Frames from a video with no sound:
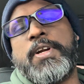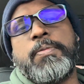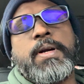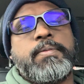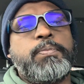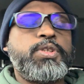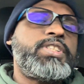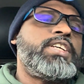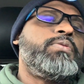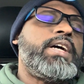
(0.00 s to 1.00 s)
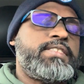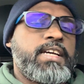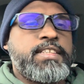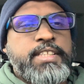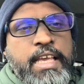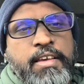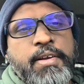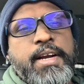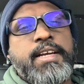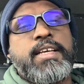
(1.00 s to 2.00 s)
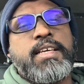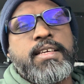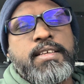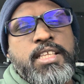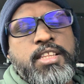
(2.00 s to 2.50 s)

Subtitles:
the things you can learn, and